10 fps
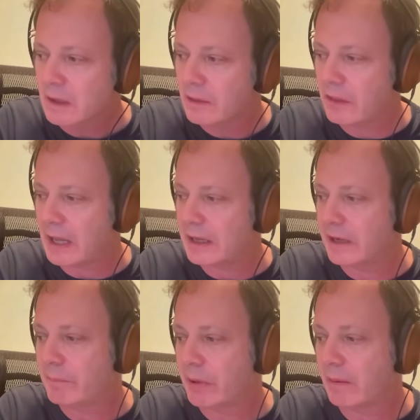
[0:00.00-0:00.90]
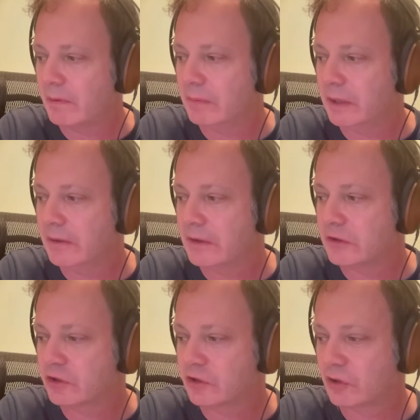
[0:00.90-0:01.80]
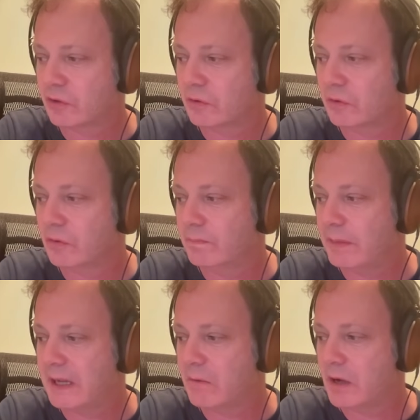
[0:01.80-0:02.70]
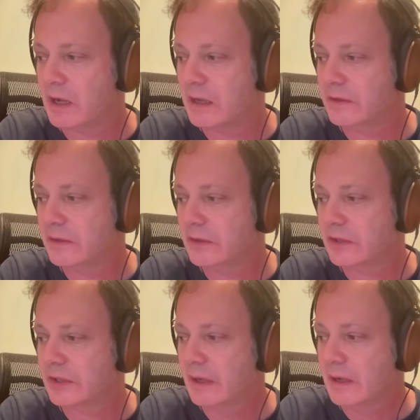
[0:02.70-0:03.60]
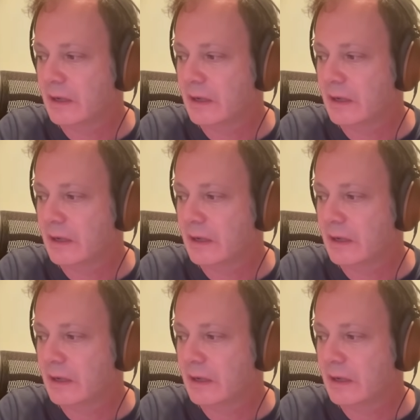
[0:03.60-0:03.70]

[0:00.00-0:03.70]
they are probably the two big ones,